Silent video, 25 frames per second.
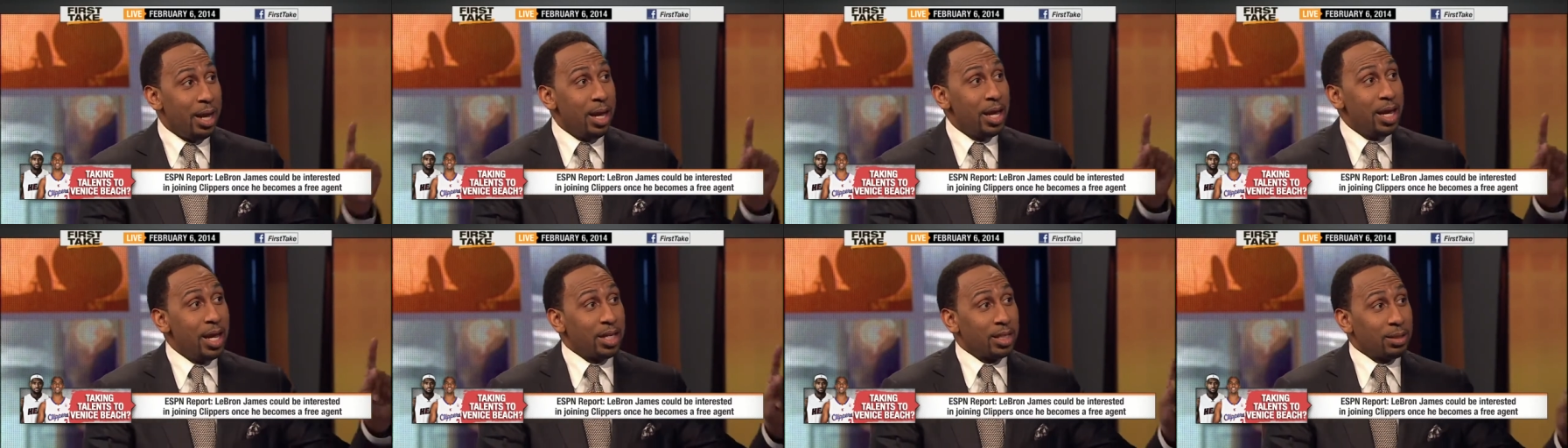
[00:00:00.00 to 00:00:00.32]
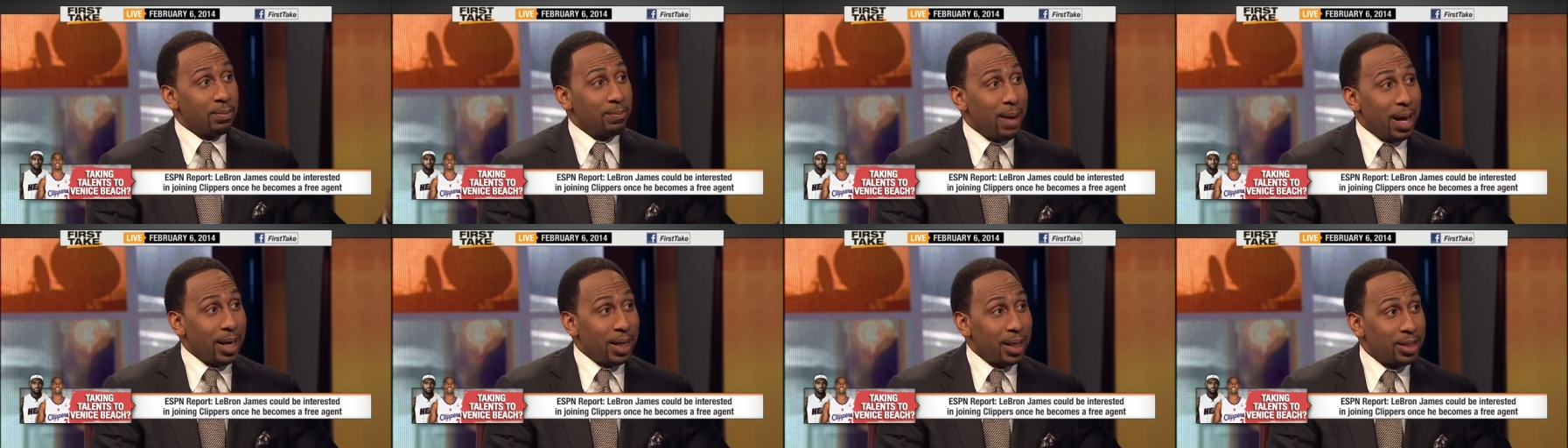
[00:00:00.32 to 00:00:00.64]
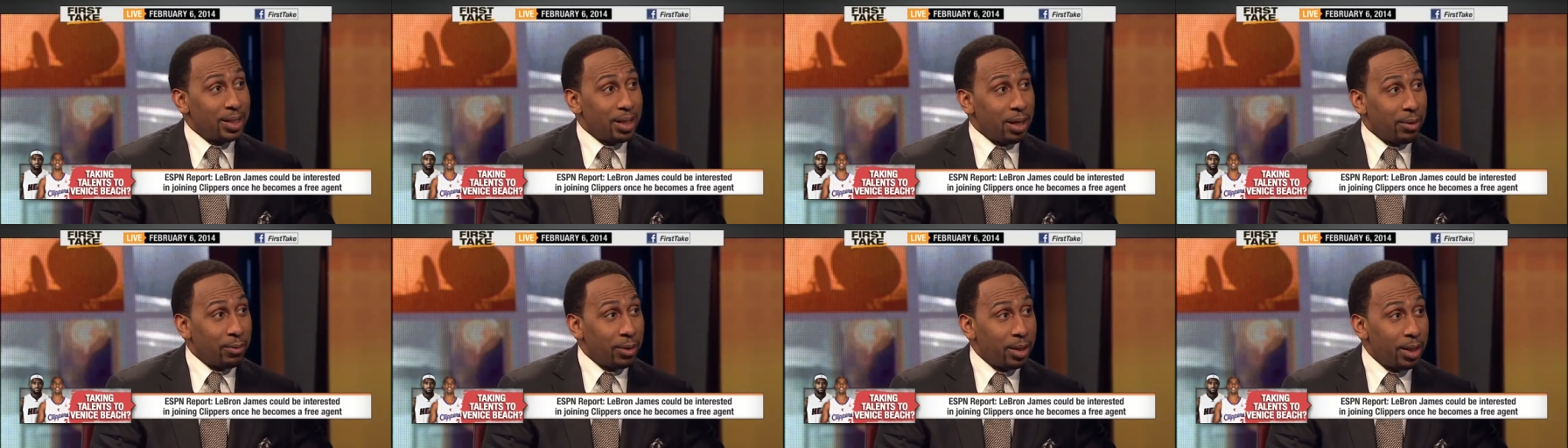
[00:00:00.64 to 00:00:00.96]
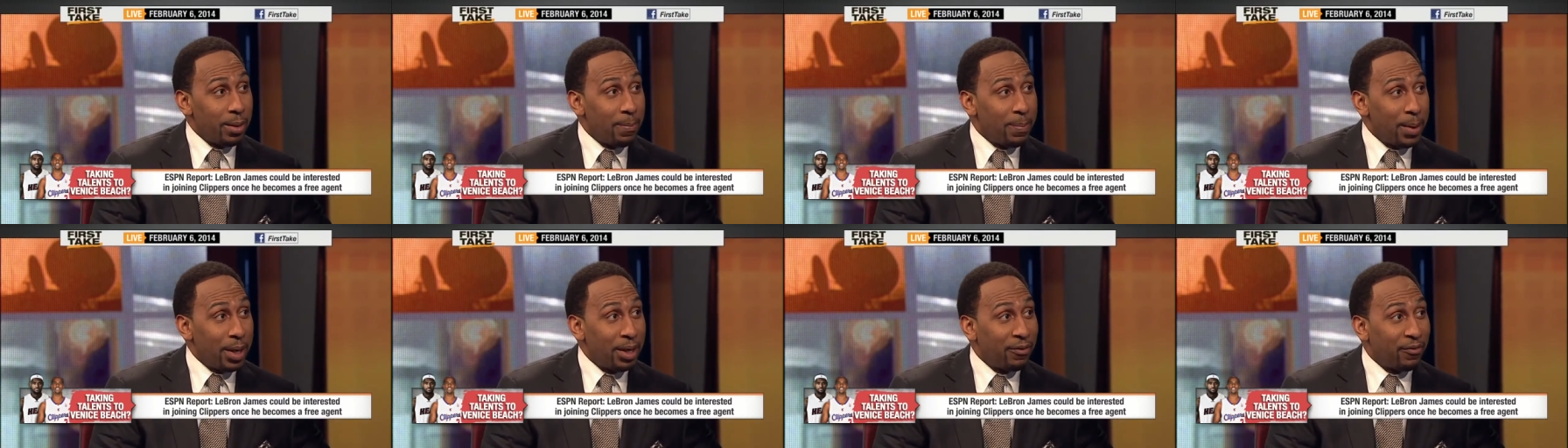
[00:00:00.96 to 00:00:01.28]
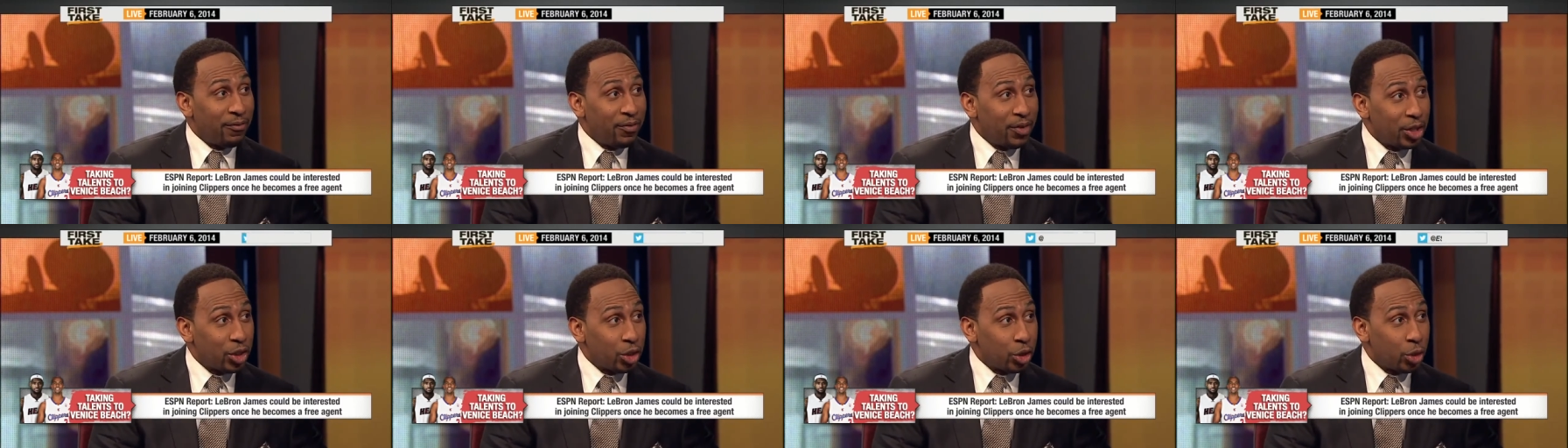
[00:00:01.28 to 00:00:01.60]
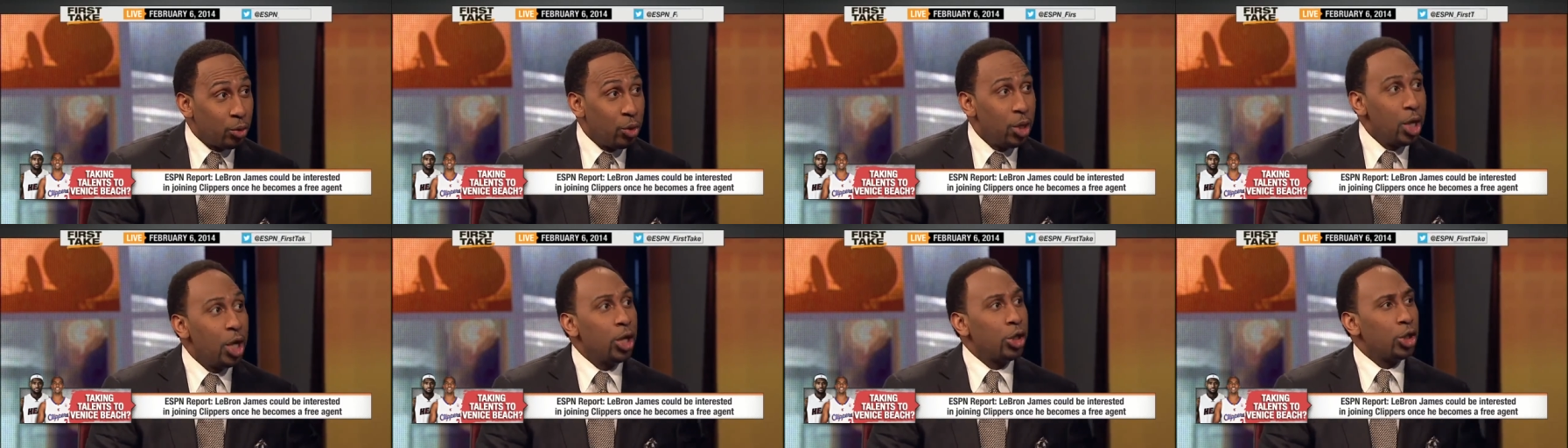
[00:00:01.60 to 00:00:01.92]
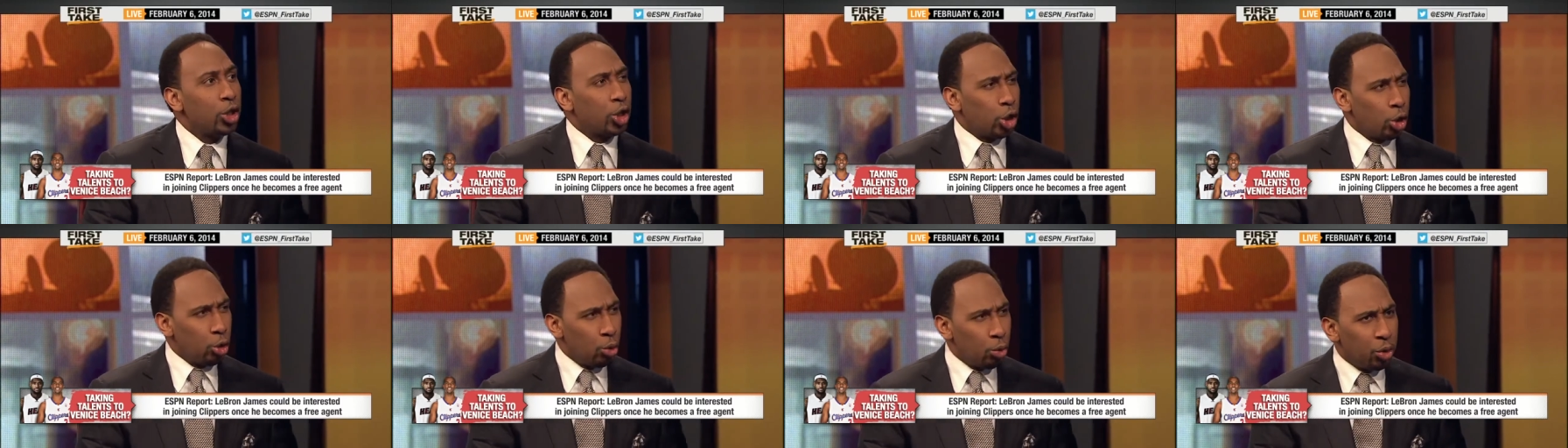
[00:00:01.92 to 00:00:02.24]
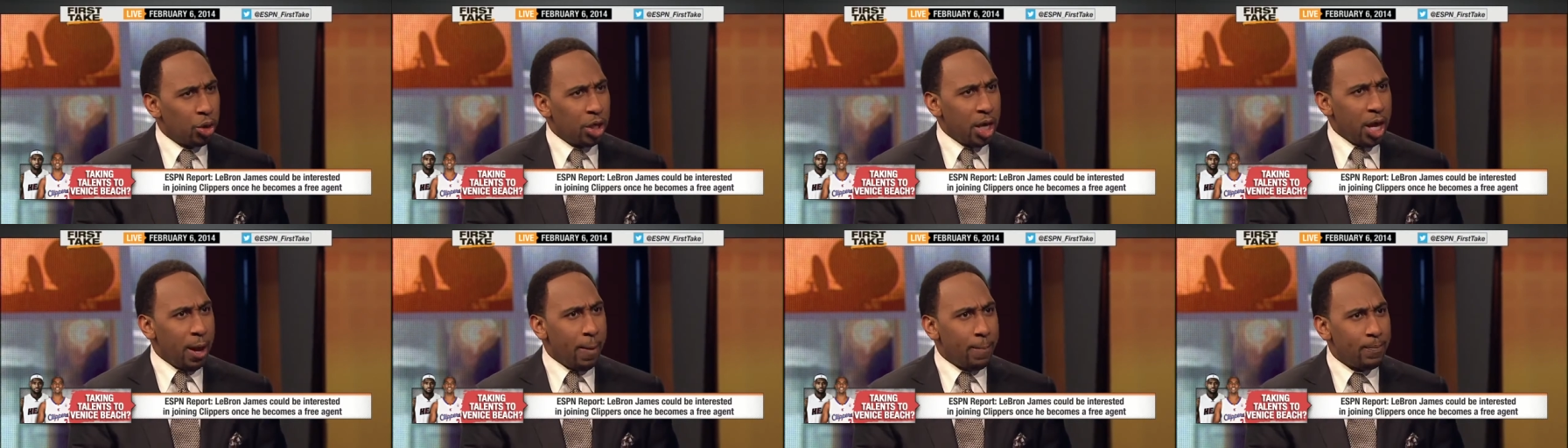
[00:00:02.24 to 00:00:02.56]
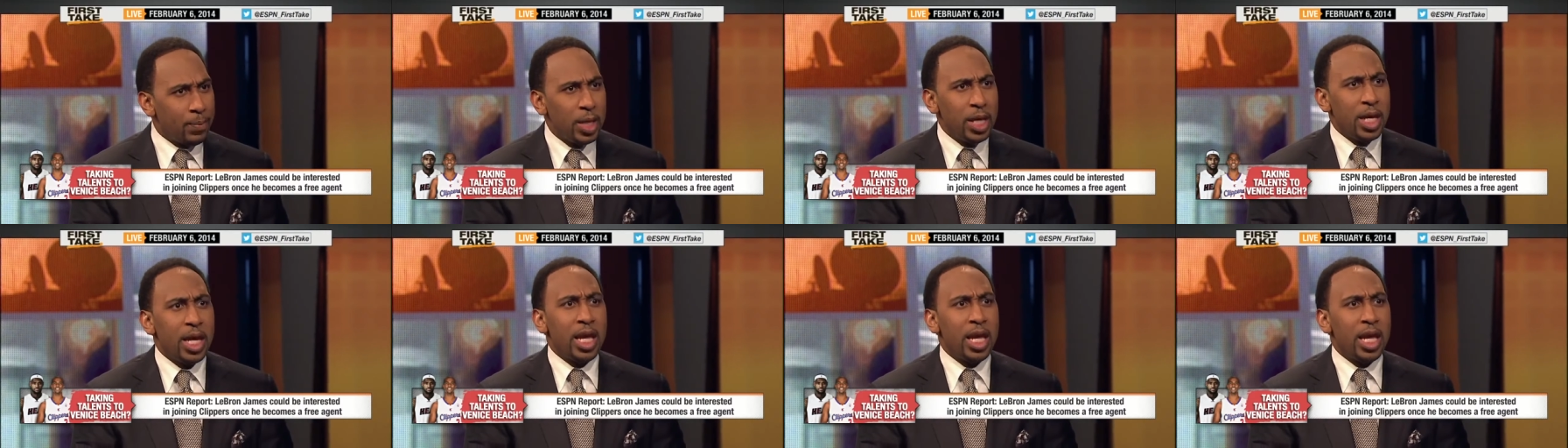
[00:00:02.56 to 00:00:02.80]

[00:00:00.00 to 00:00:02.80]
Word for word: it's monetarily beneficial to them.